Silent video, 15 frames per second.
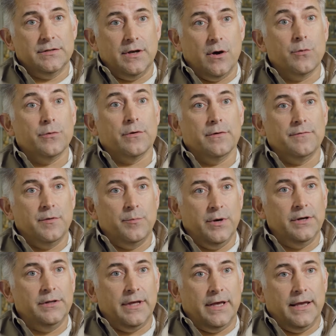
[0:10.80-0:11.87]
the owner of the
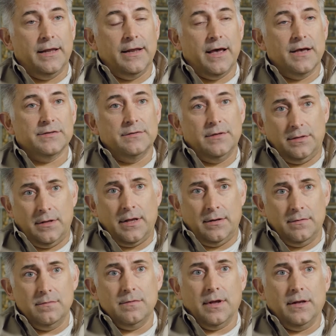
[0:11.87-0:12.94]
building had asked, had,
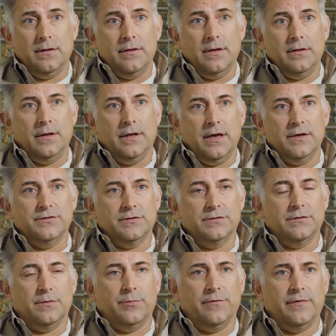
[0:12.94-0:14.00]
had engaged us
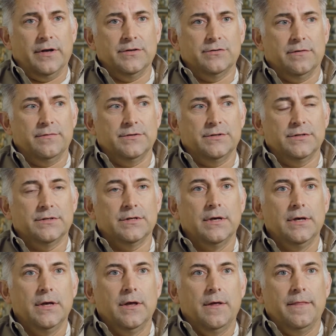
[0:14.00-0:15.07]
to provide services.
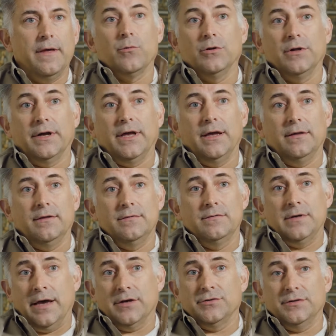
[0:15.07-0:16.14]
They were looking
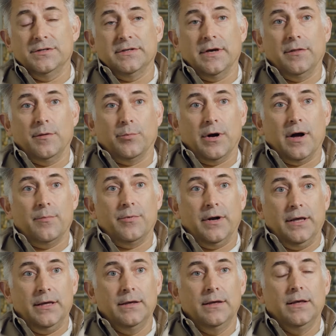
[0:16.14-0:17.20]
to actually sell the
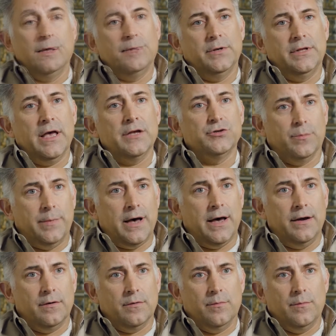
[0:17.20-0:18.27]
property. Potential
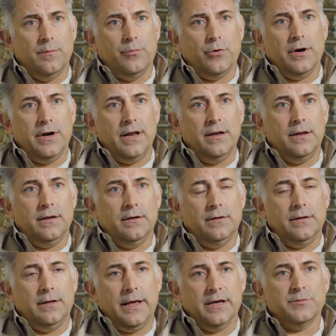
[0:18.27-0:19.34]
buyer brought in a,
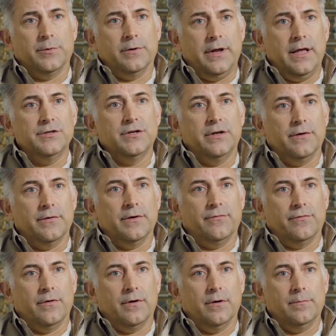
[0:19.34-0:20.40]
an expert engineering
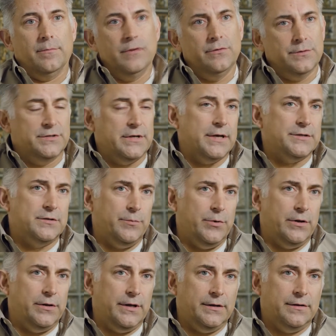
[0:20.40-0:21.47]
firm to assess the
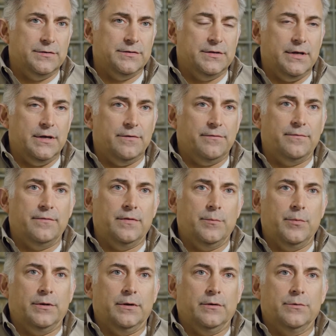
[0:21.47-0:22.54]
building to see if the
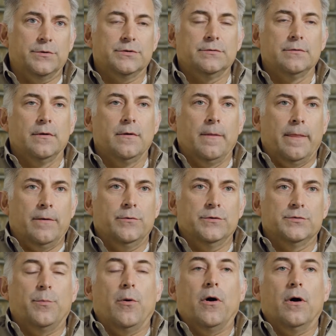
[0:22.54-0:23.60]
building was
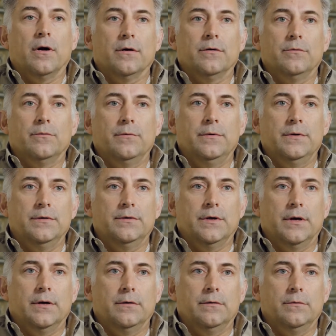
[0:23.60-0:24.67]
was par with
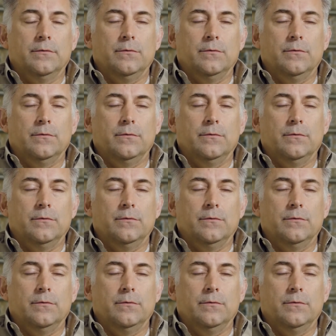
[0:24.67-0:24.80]
uh,